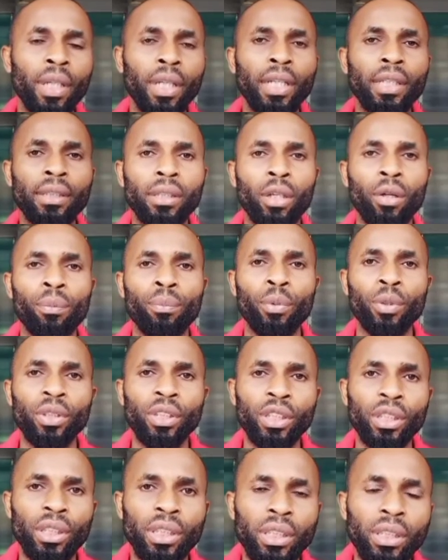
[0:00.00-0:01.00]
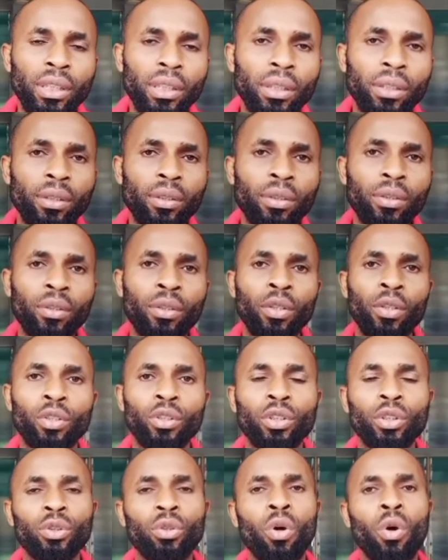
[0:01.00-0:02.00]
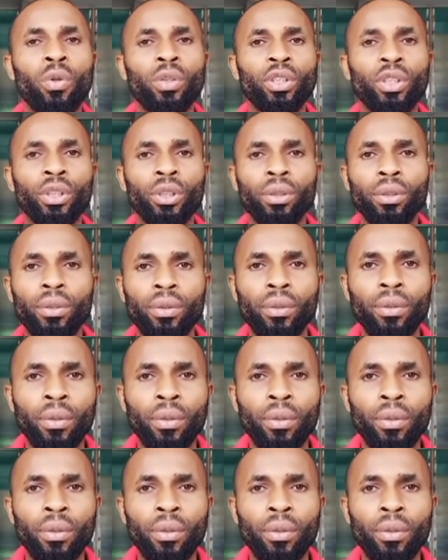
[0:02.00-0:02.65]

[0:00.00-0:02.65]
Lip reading: its composition, structure,